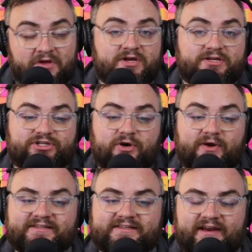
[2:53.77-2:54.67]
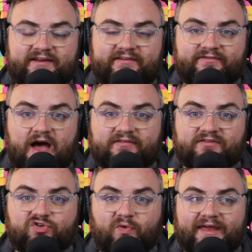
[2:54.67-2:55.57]
So instead of us
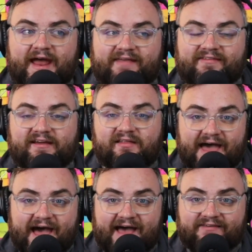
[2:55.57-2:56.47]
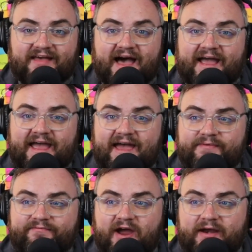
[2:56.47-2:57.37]
doing it as a class, I had
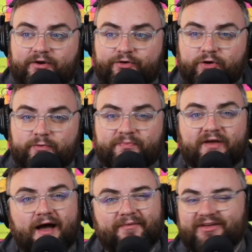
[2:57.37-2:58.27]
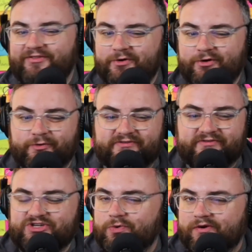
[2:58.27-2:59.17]
them find a group. I think there were groups of
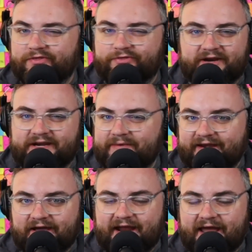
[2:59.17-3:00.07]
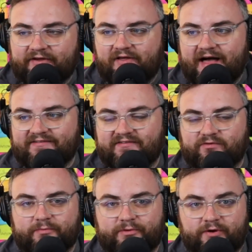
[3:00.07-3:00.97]
2 or 3, depending on how the classes
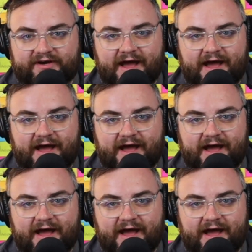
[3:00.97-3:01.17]
were broken up,